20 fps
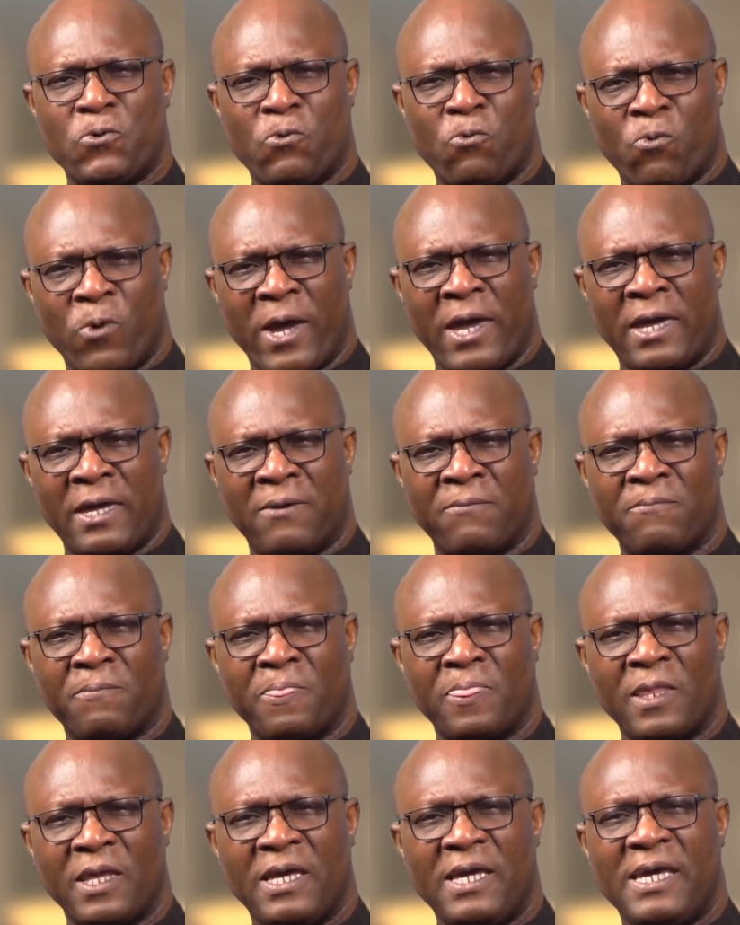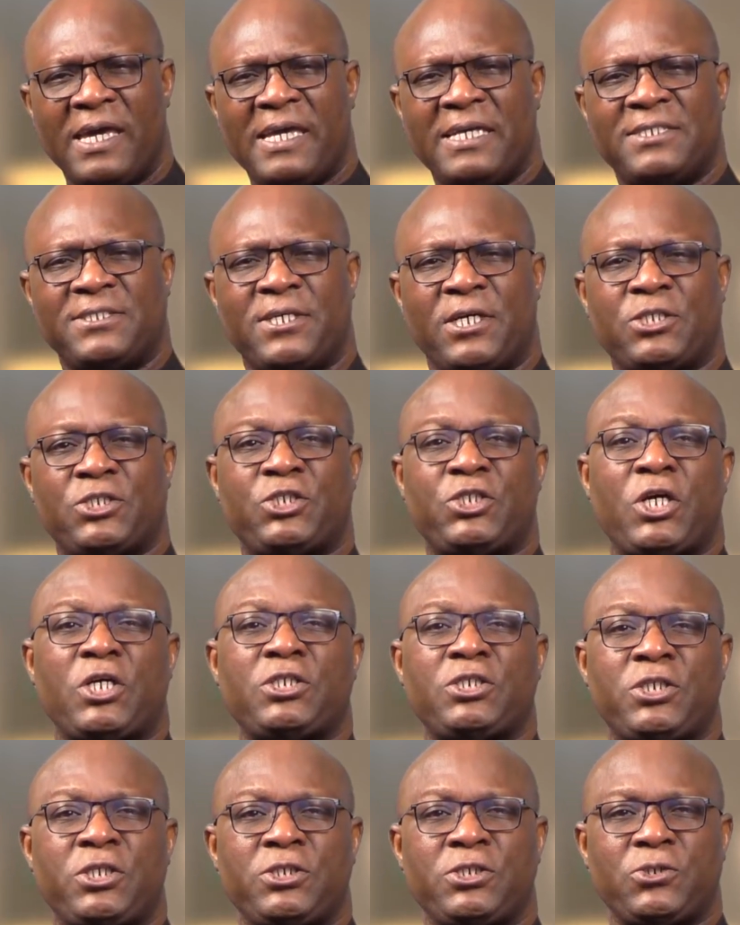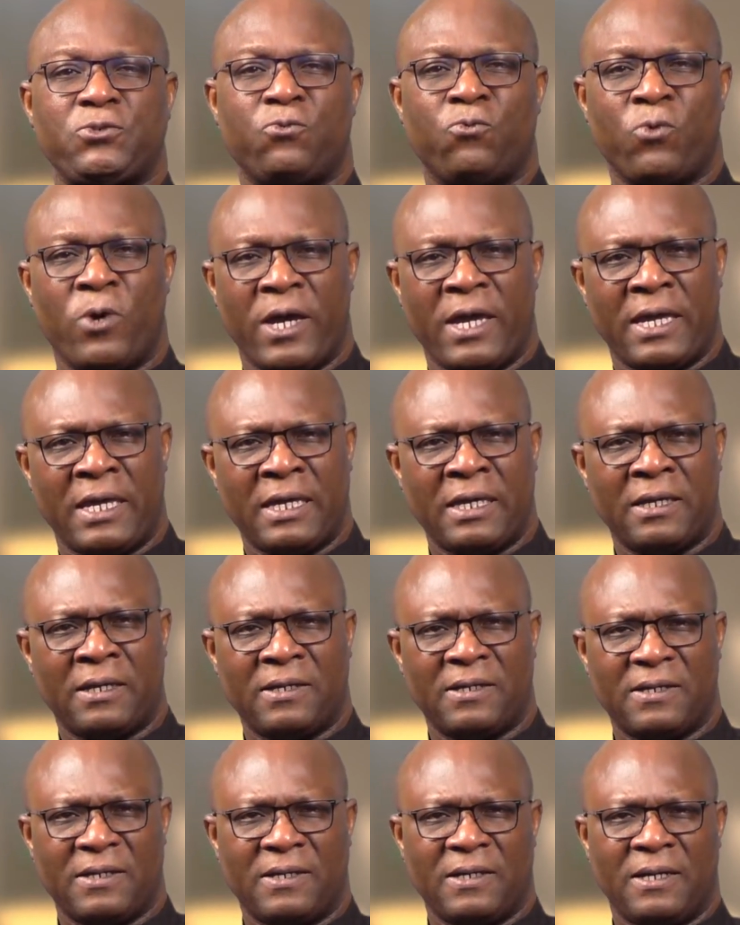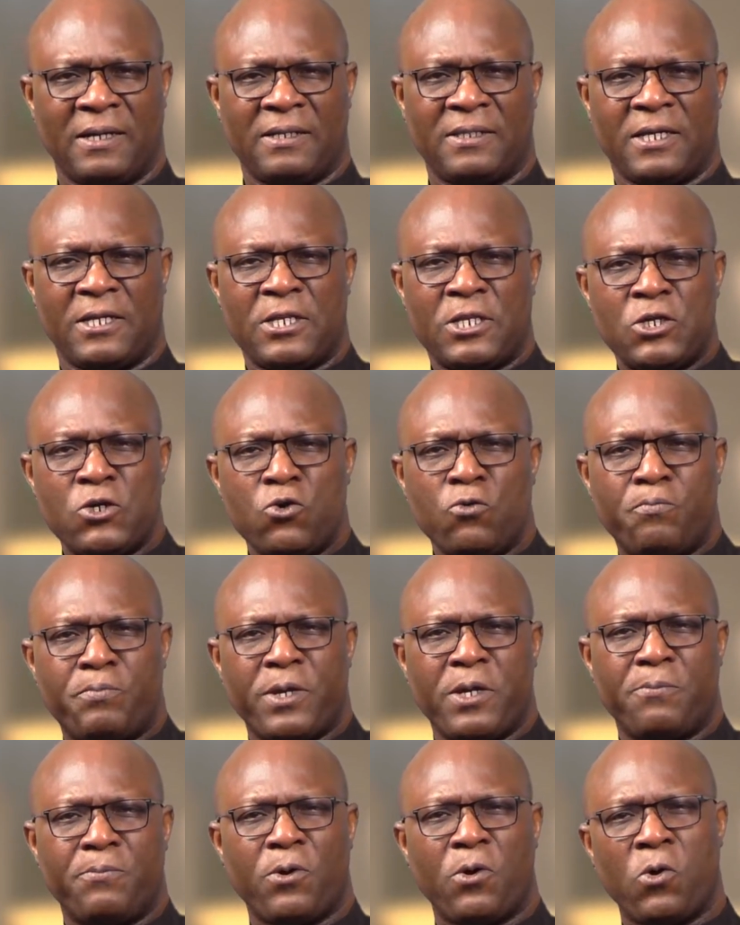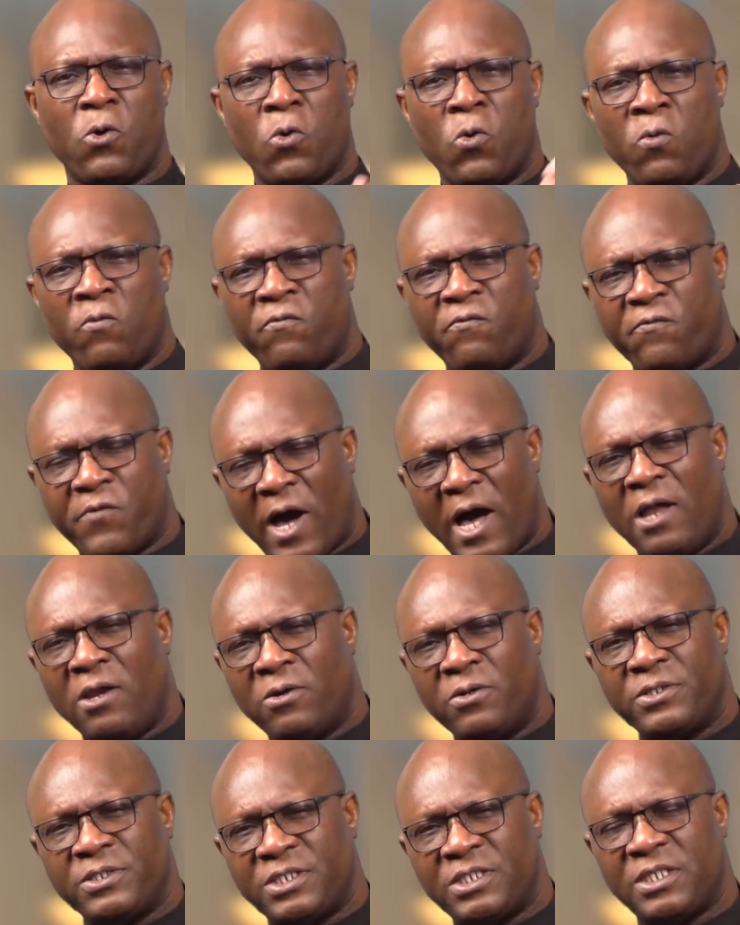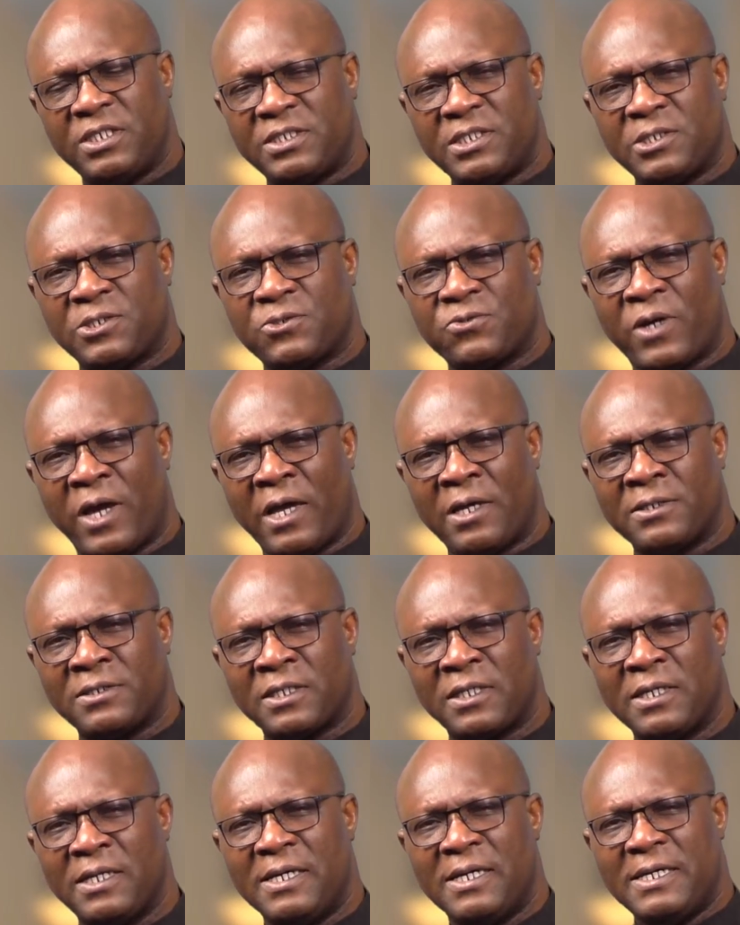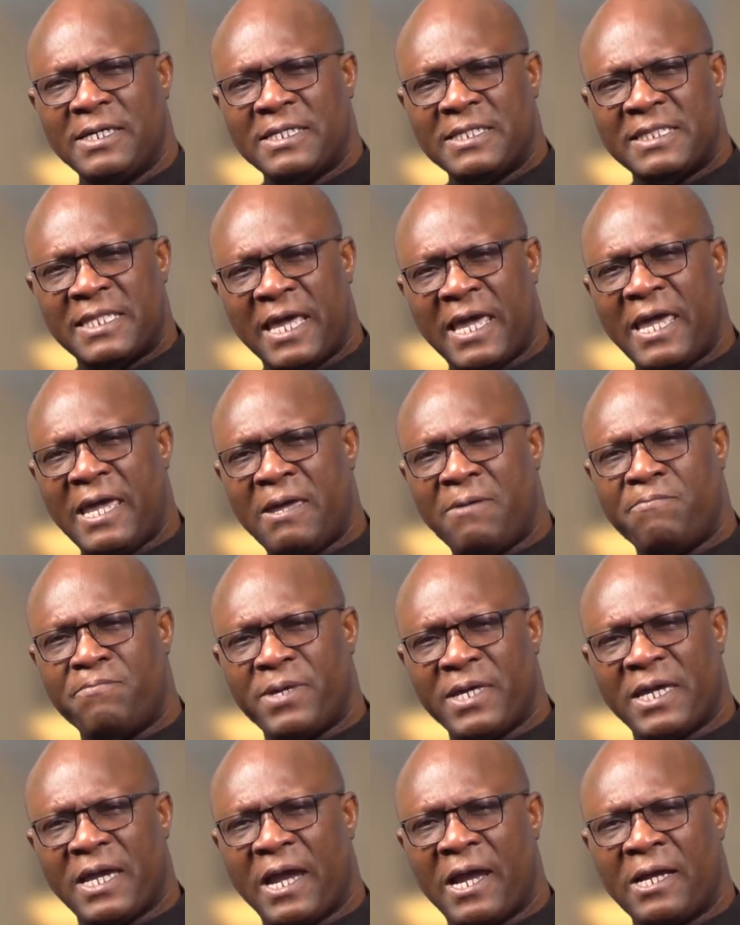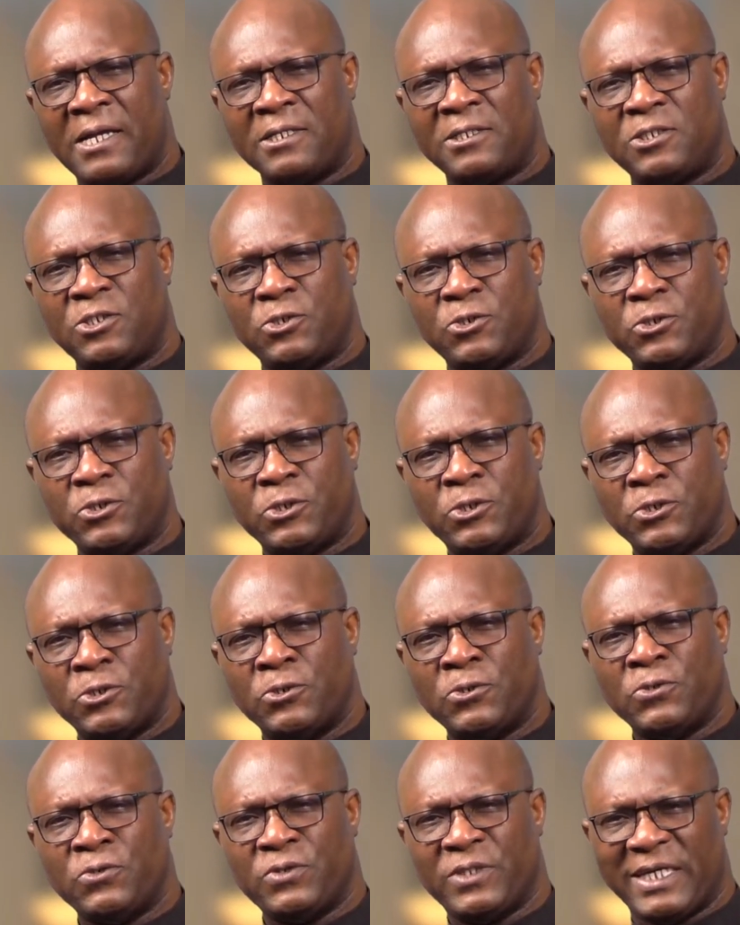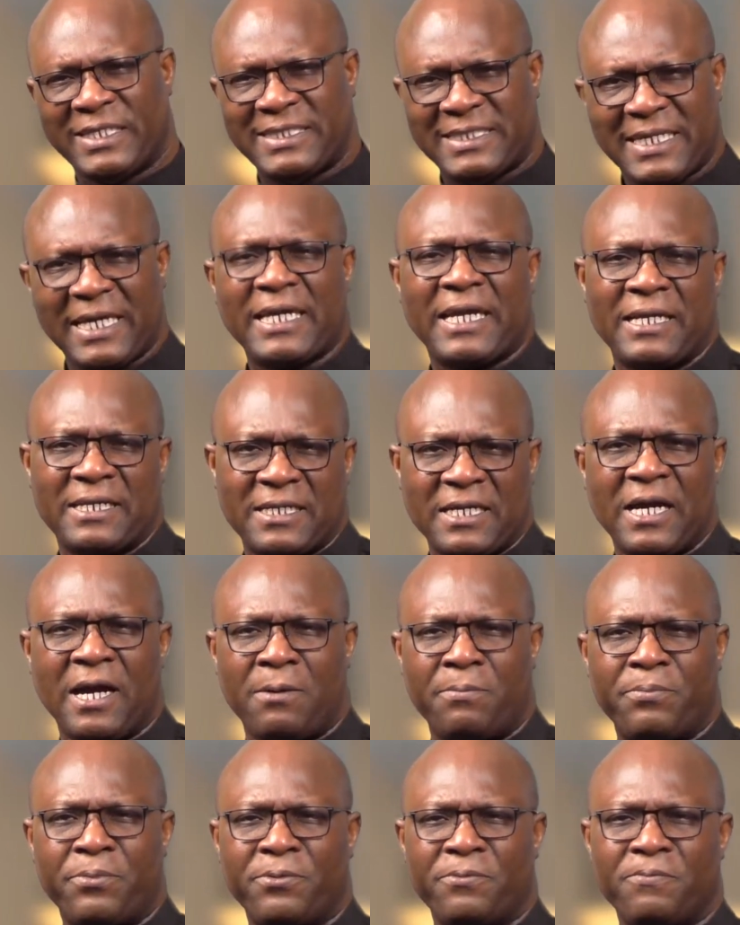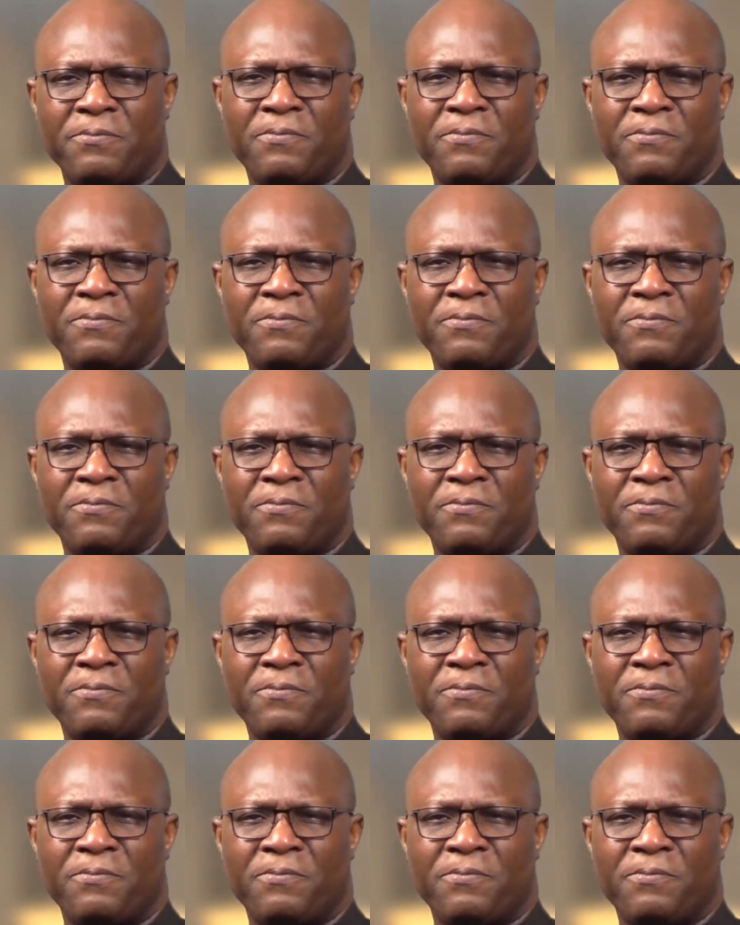way. It's the church's way. The new people who followed Jesus Christ, they began to do the second cup.